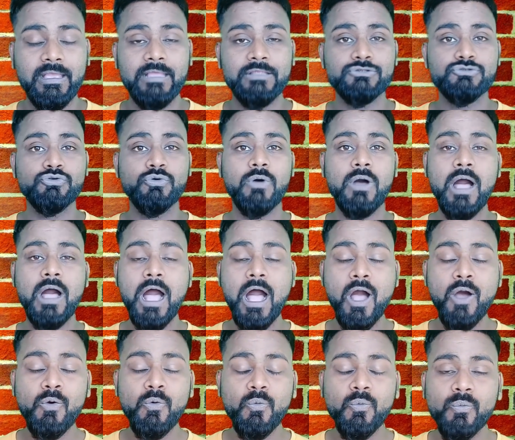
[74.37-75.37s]
And so
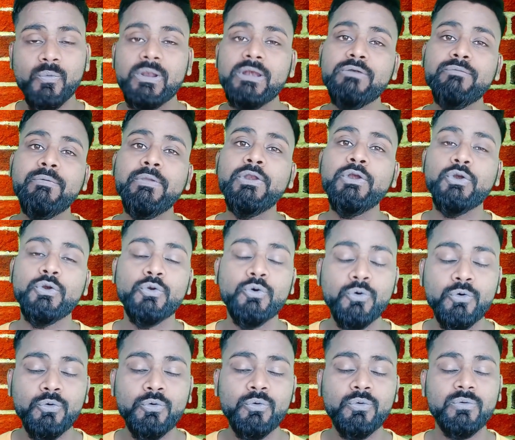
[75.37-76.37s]
how will we
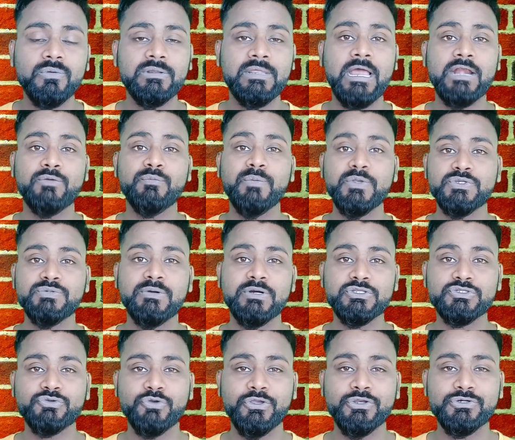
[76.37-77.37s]
know that which one
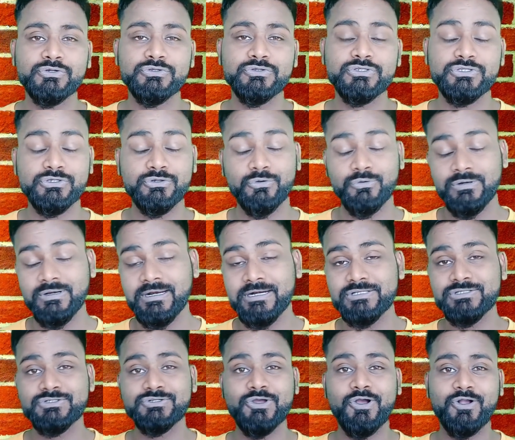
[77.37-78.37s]
is going to zero?
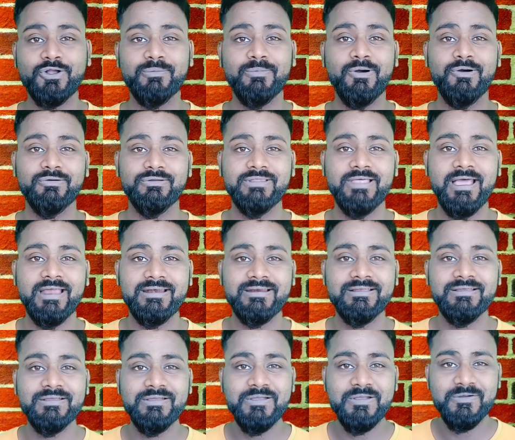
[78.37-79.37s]
Let's talk about that.
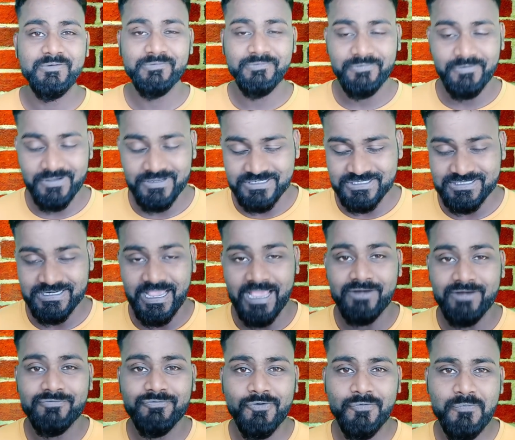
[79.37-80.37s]
First
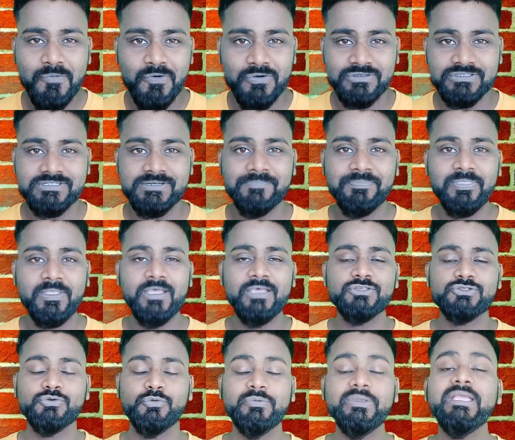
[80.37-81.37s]
and foremost,
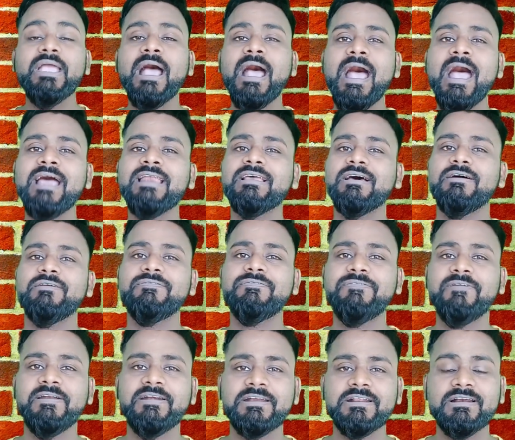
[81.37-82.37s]
so we had a
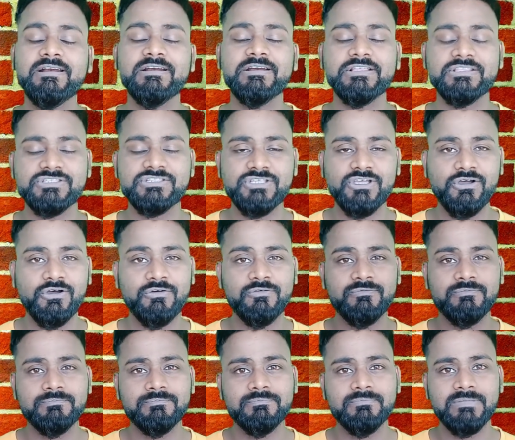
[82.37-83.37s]
Federal
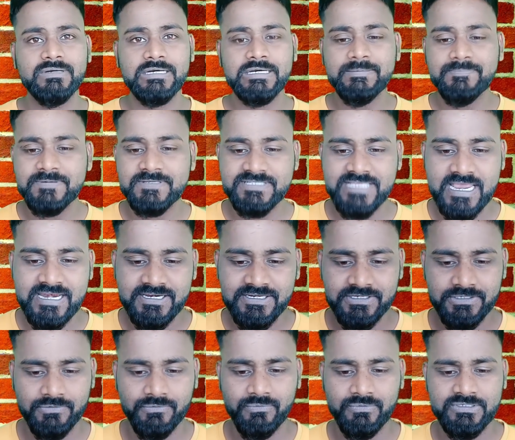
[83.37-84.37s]
Reserve
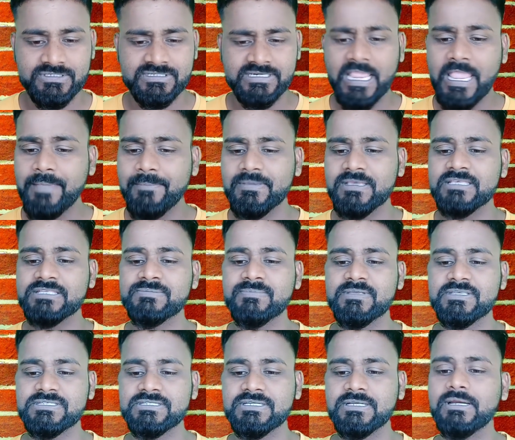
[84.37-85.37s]
representative. His name is
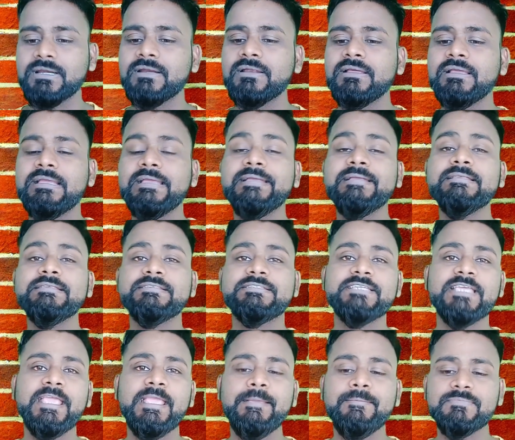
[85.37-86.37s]
Mr.
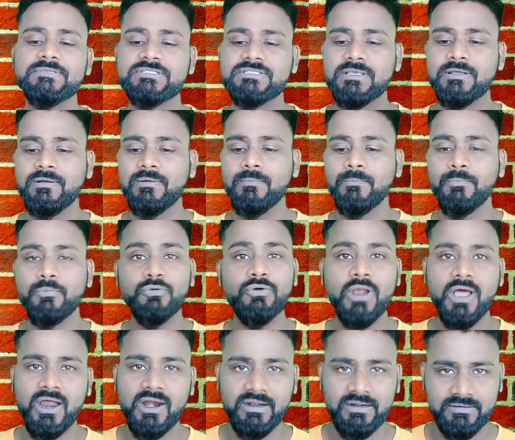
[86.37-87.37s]
James
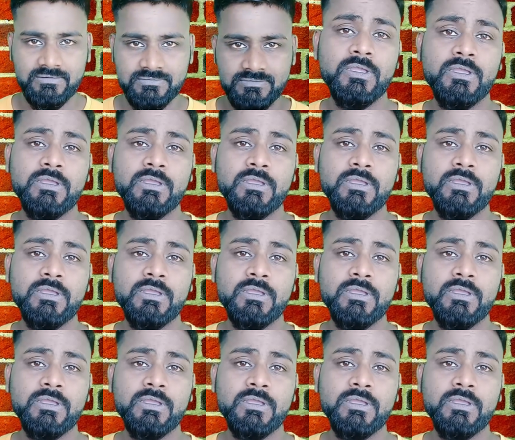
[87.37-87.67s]
Bullard.